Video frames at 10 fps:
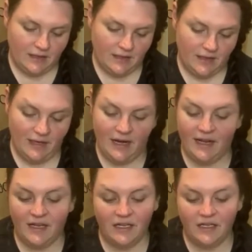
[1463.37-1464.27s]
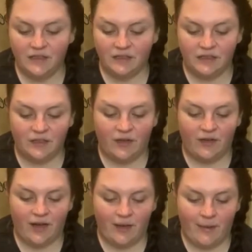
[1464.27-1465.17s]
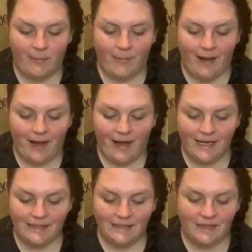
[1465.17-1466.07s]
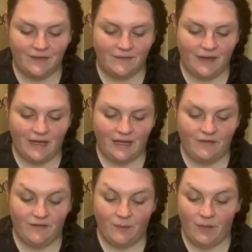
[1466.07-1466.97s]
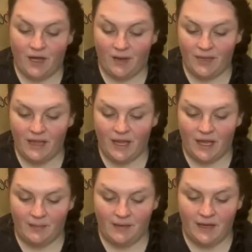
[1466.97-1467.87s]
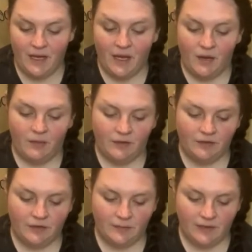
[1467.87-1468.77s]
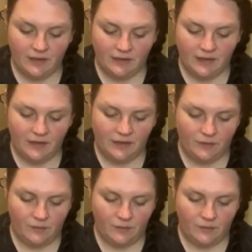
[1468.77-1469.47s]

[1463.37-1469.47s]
And I could just go out and buy stuff like from Hobby Lobby, which sometimes I do,